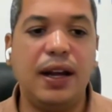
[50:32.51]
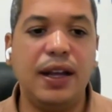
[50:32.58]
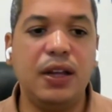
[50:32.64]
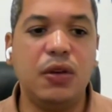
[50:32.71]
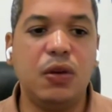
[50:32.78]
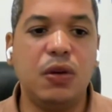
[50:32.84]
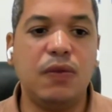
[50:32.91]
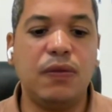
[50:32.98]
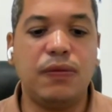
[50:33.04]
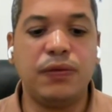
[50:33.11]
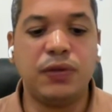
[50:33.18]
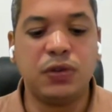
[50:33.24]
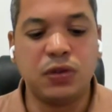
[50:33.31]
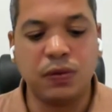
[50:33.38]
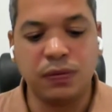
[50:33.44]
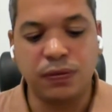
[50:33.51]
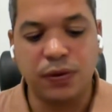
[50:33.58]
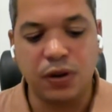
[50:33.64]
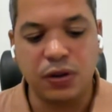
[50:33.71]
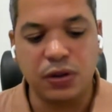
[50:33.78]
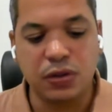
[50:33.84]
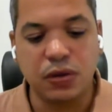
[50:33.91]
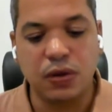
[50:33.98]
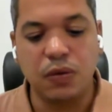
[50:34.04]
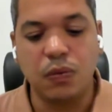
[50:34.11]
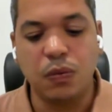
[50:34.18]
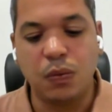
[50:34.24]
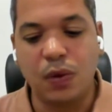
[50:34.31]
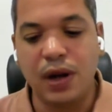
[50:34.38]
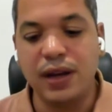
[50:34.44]
in order to foster,
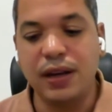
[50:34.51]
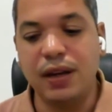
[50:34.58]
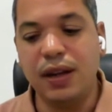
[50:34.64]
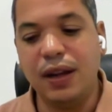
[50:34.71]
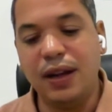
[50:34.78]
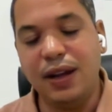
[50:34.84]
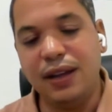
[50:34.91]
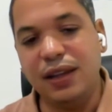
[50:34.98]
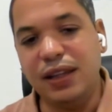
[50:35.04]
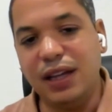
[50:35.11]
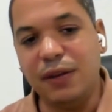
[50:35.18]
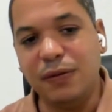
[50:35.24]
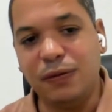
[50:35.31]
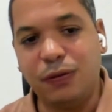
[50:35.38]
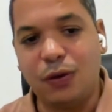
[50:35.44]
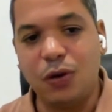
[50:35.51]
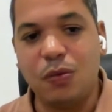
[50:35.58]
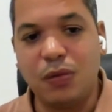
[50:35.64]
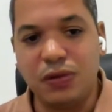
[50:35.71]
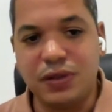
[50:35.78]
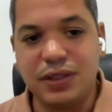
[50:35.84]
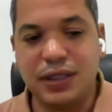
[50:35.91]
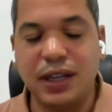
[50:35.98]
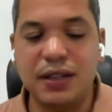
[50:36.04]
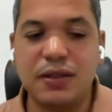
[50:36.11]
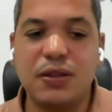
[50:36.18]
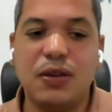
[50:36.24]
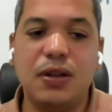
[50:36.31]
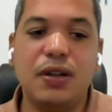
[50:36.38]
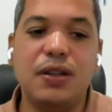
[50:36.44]
one, the informal
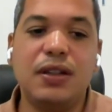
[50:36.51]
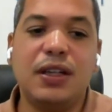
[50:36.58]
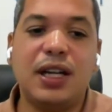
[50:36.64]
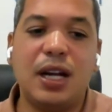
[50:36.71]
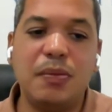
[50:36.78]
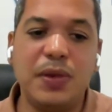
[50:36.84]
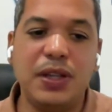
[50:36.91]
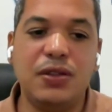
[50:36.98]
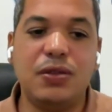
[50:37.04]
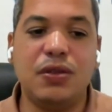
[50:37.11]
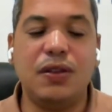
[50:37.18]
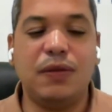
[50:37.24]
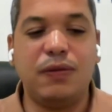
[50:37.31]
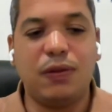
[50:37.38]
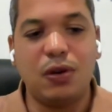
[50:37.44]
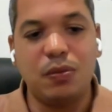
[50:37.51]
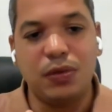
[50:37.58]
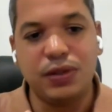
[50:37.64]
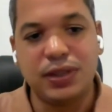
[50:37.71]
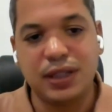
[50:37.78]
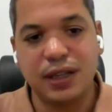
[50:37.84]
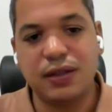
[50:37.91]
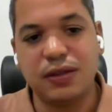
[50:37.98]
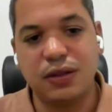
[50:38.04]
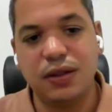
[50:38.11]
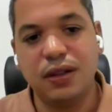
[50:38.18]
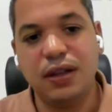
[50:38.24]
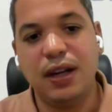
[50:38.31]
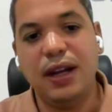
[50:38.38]
sector coming to the formal sector,